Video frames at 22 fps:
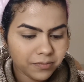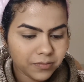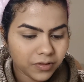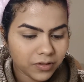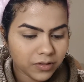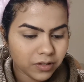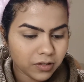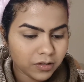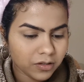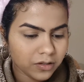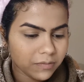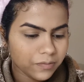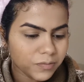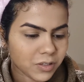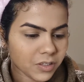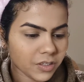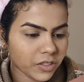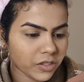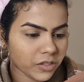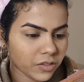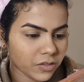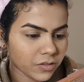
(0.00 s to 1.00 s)
So I'm gonna
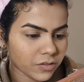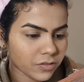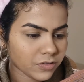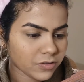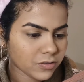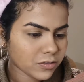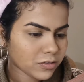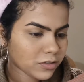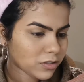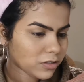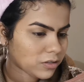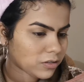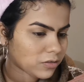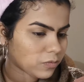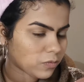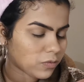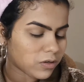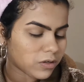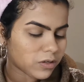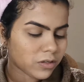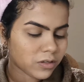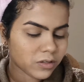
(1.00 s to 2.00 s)
use this
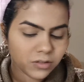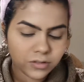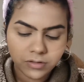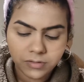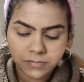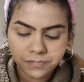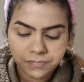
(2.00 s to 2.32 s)
one.